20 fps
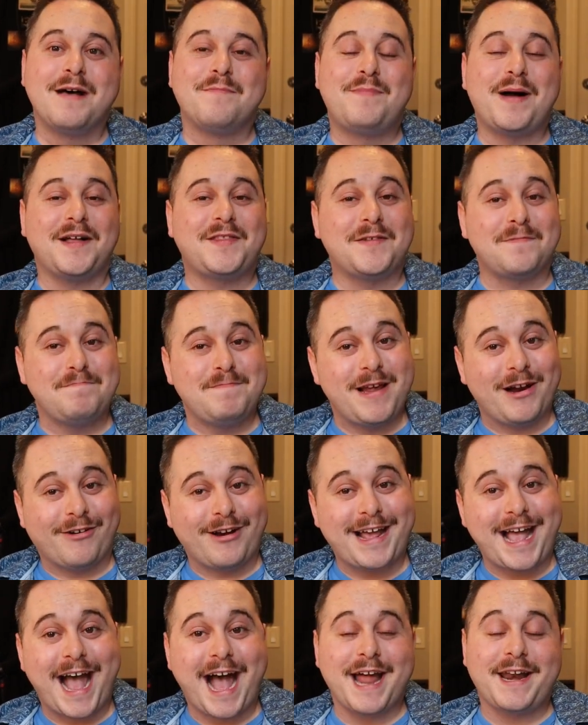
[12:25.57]
by the
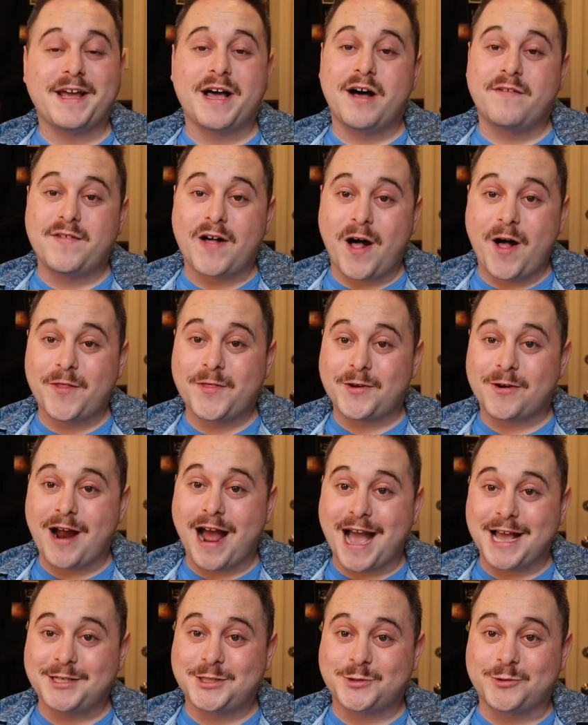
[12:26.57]
myriad of other
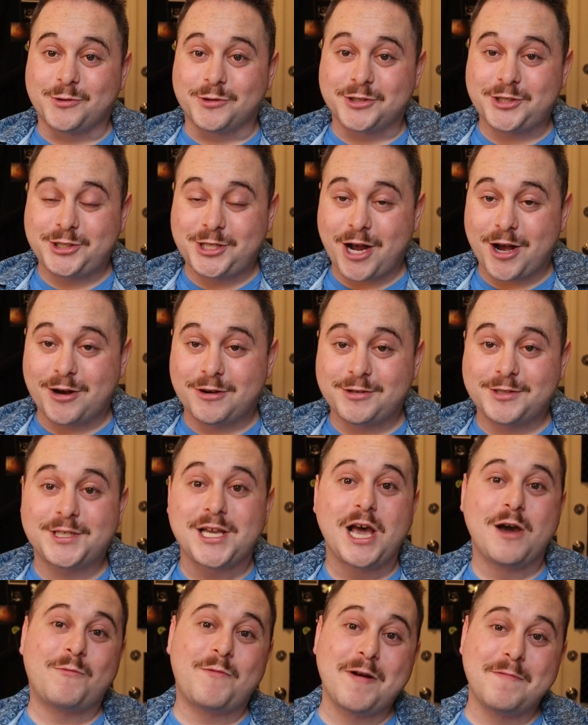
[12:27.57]
high school
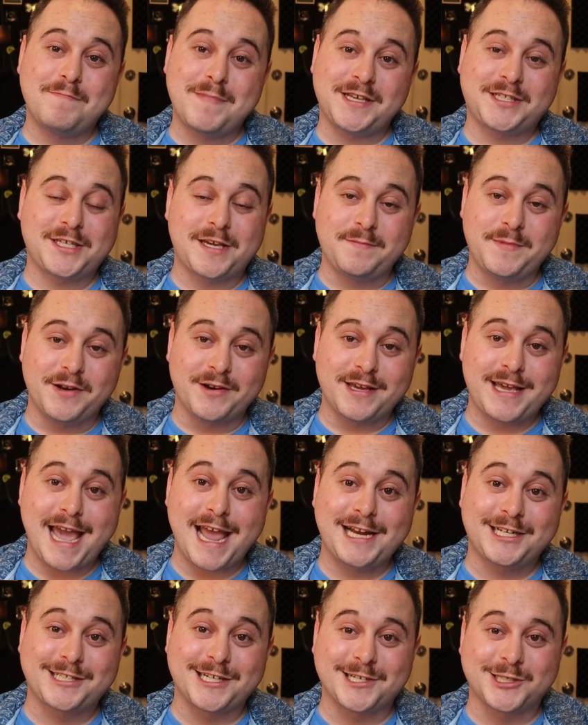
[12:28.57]
shows where
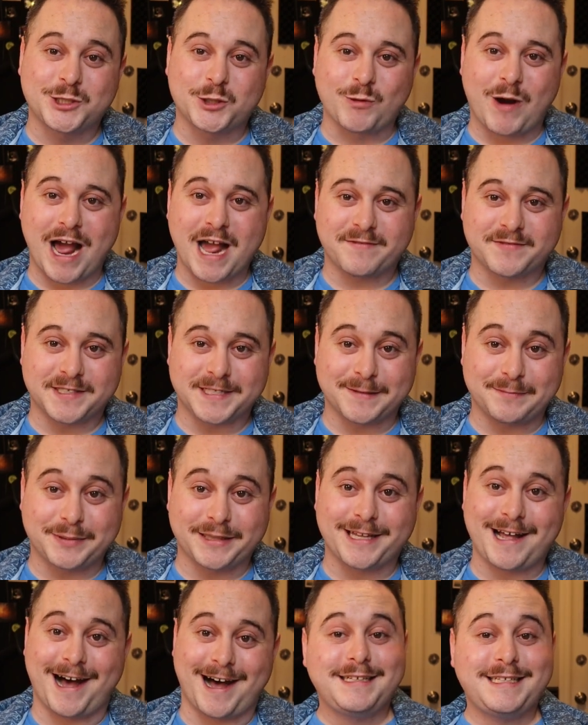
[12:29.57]
miscommunication drives the
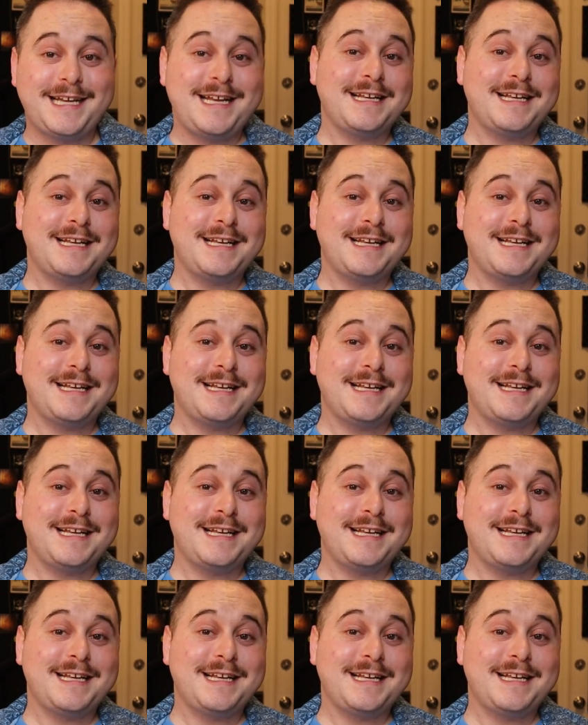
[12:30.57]
plot.